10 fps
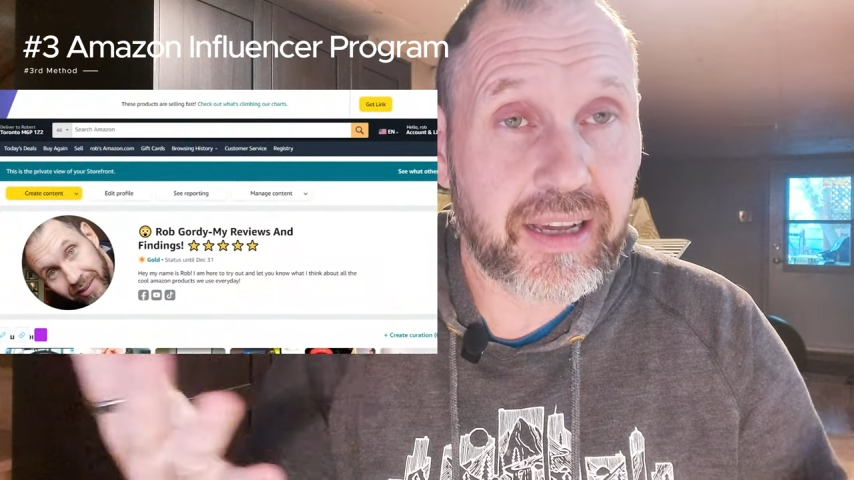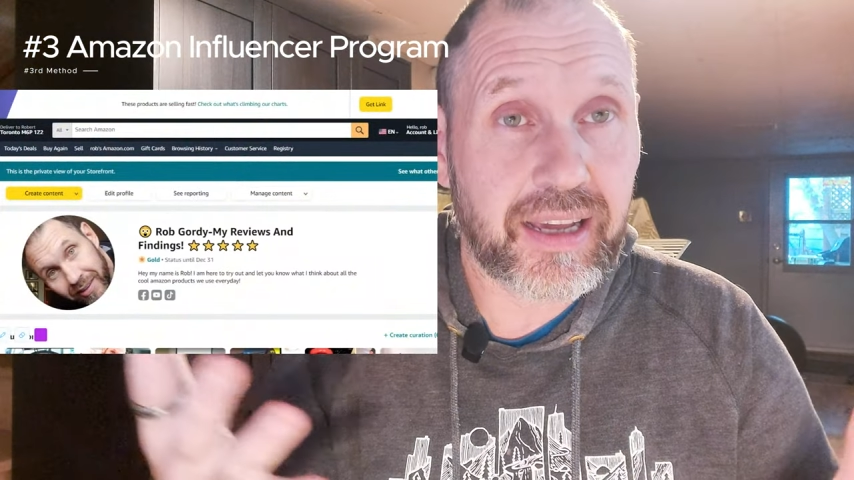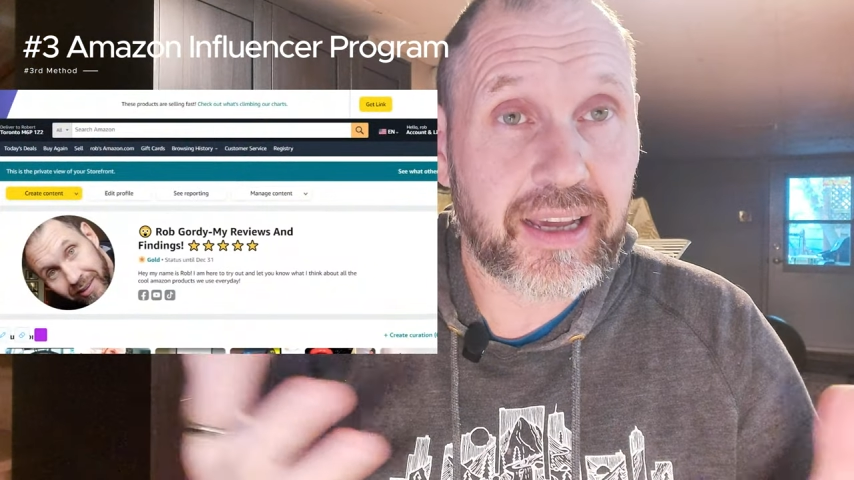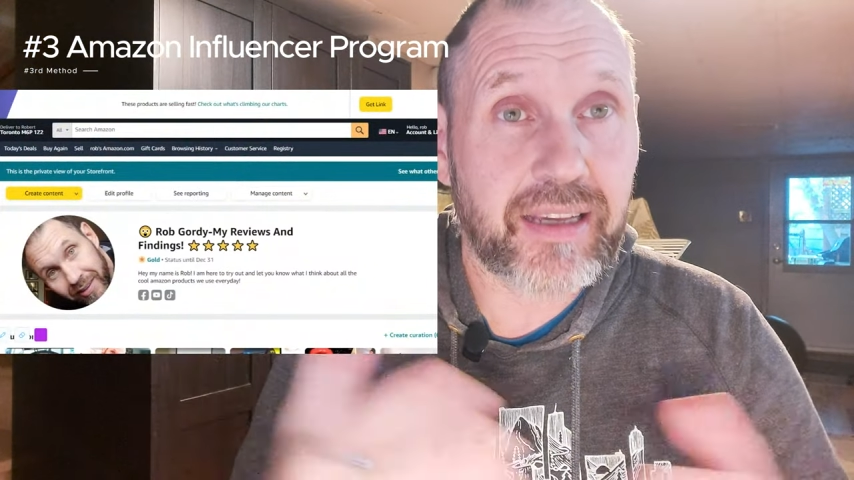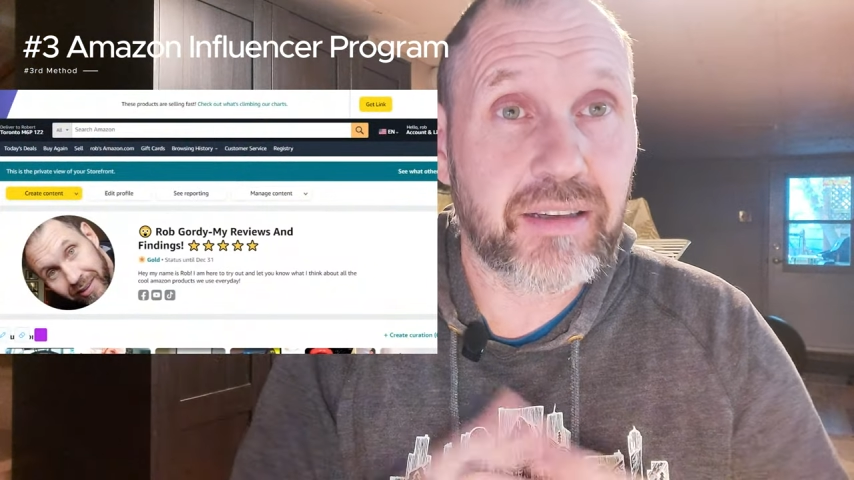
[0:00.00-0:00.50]

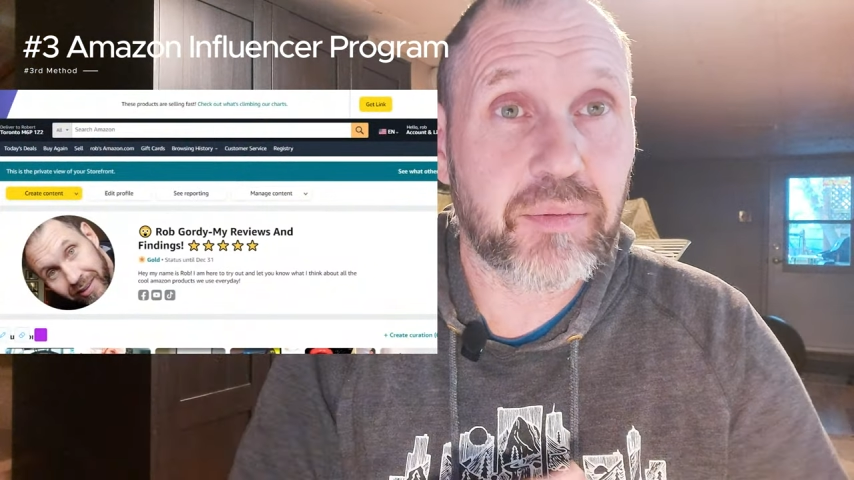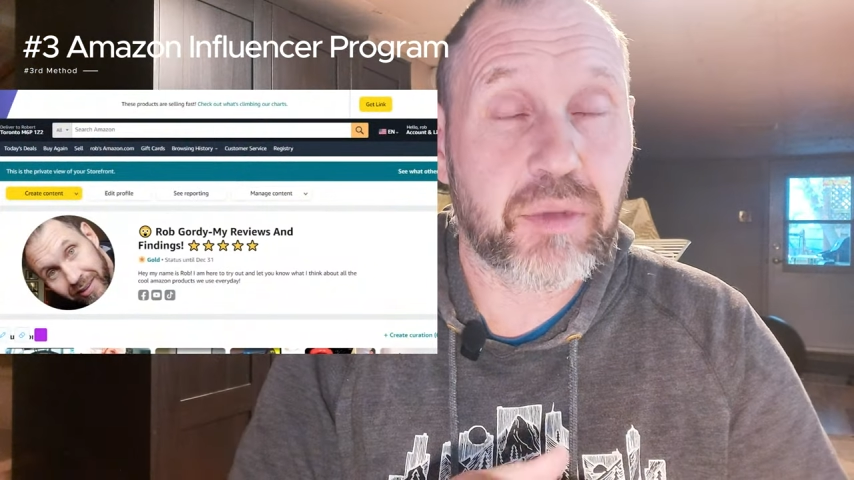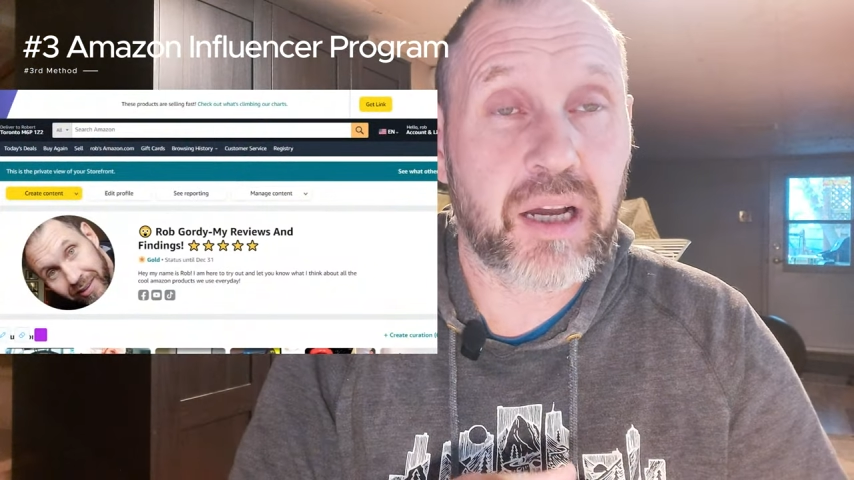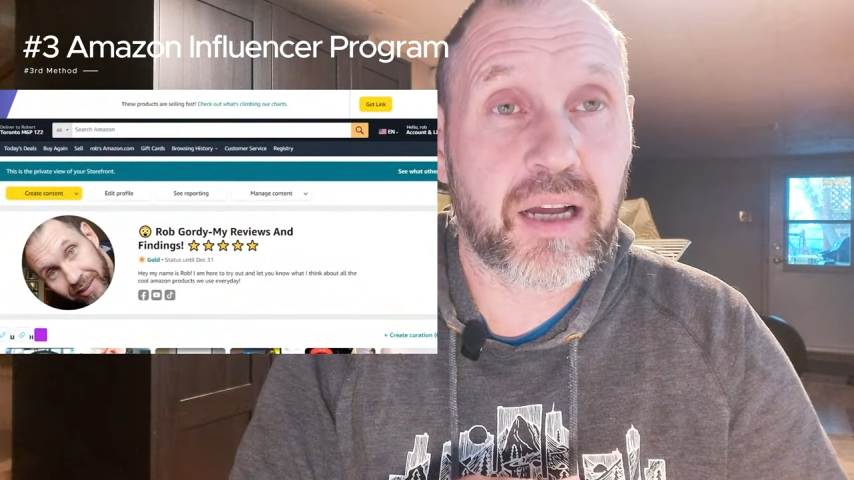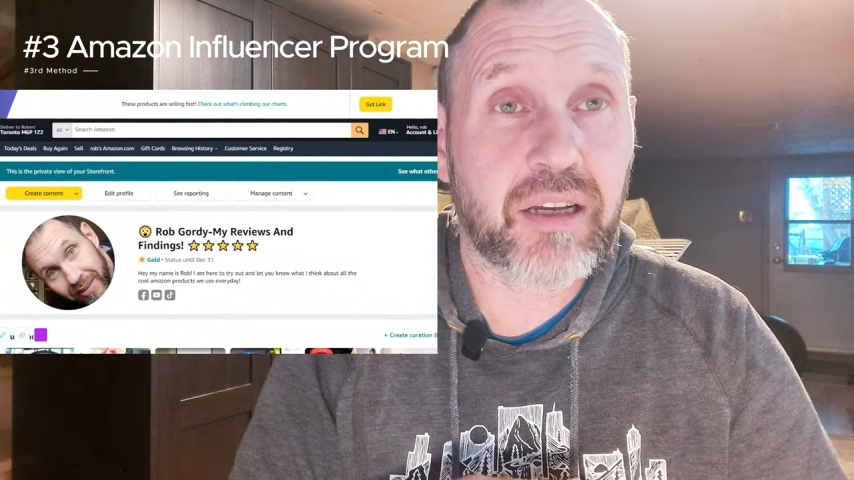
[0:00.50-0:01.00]
a
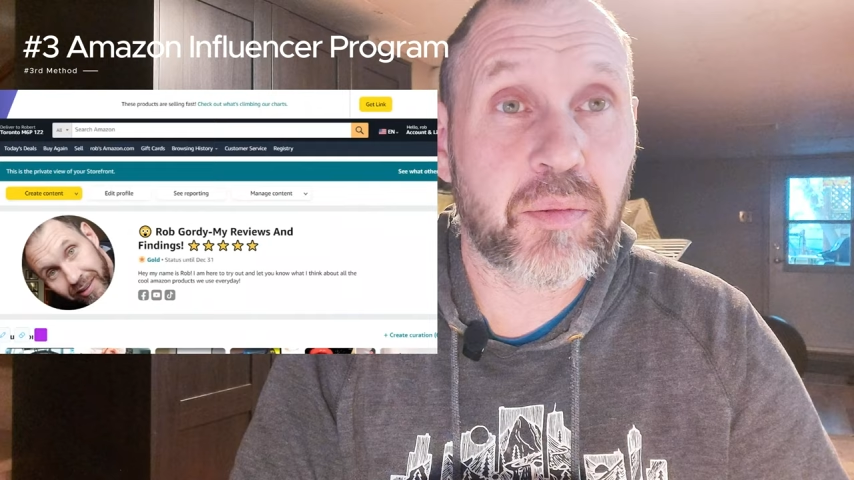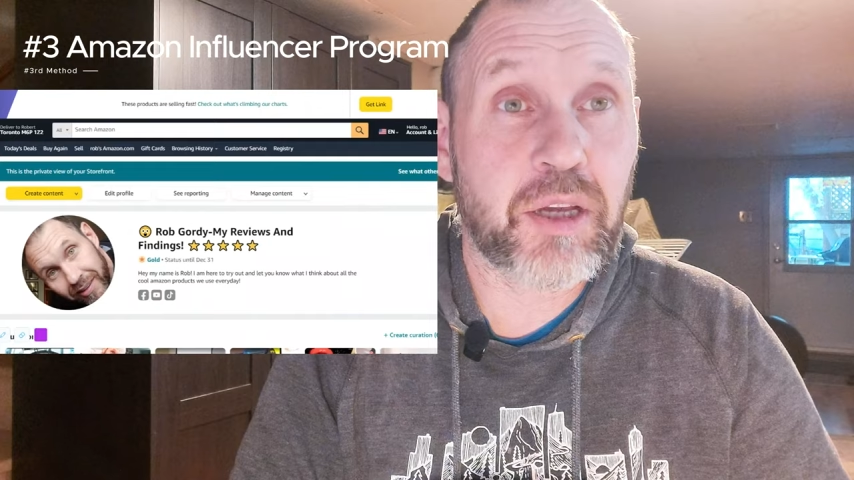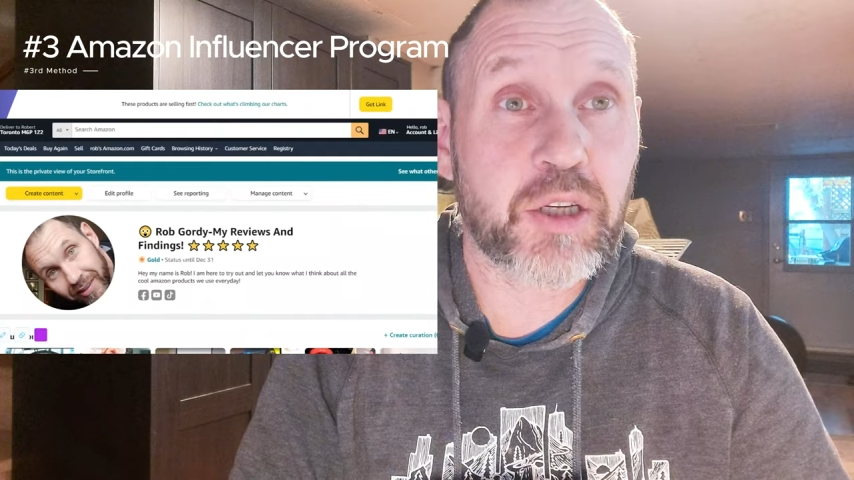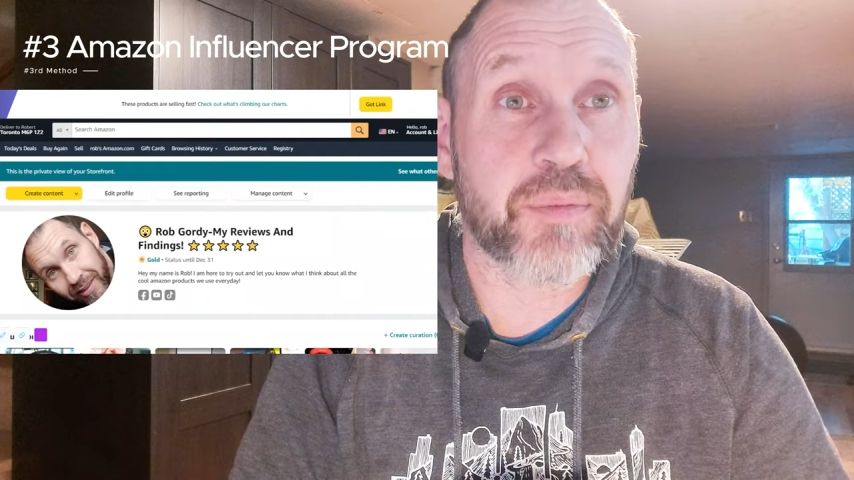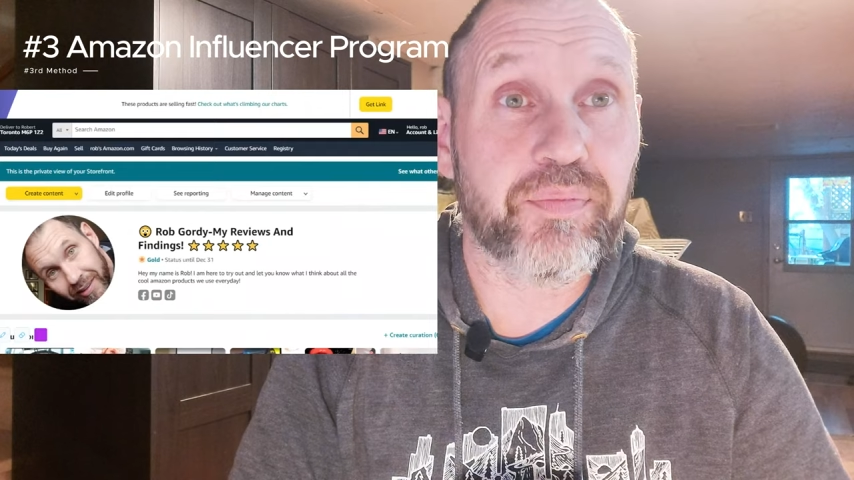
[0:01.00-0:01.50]

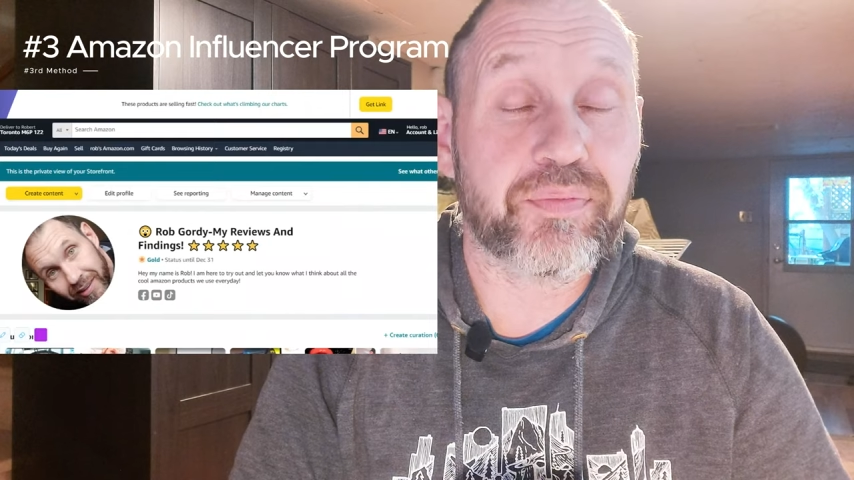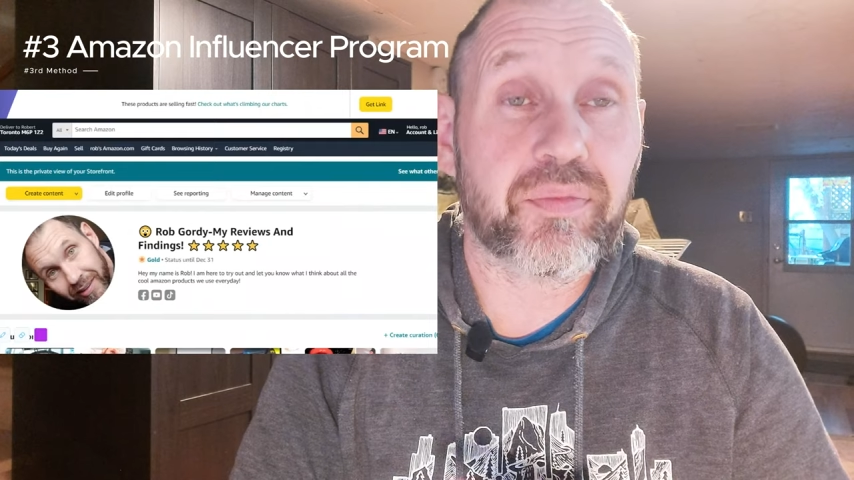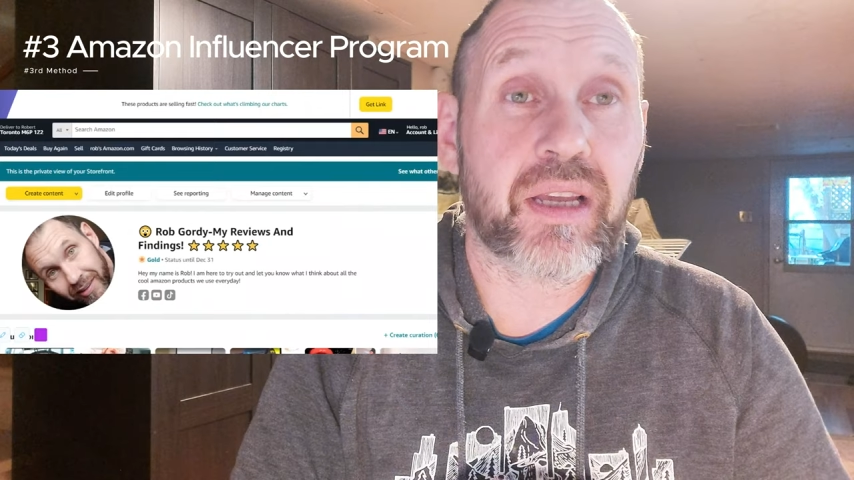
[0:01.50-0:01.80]
commission.